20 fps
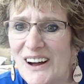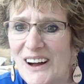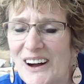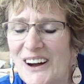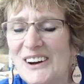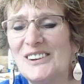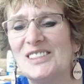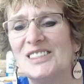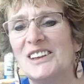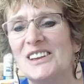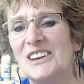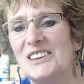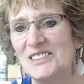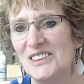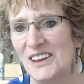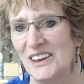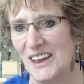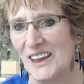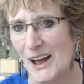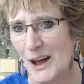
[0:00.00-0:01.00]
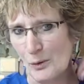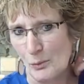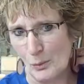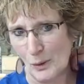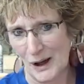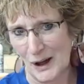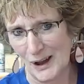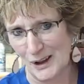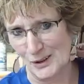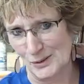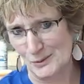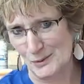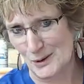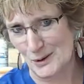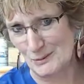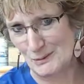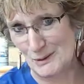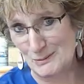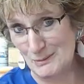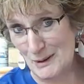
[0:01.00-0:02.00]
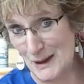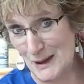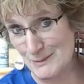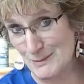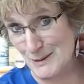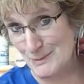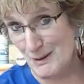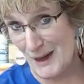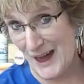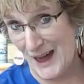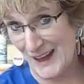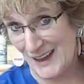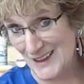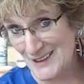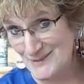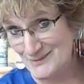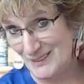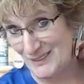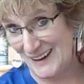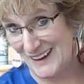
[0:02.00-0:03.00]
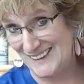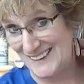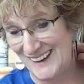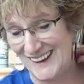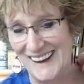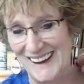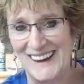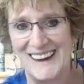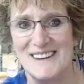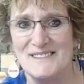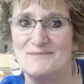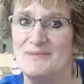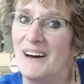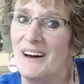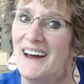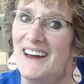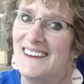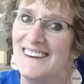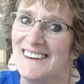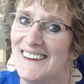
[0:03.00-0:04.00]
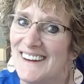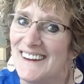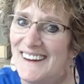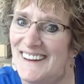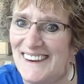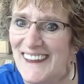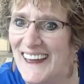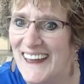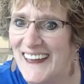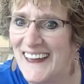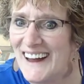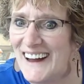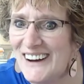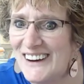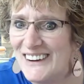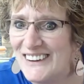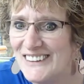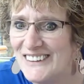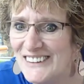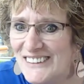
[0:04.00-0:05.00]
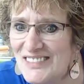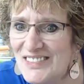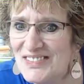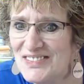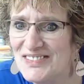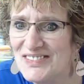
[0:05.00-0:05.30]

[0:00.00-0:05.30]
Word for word: Oh, Lisa, yeah, wild woman. Maybe back in my day, but not now.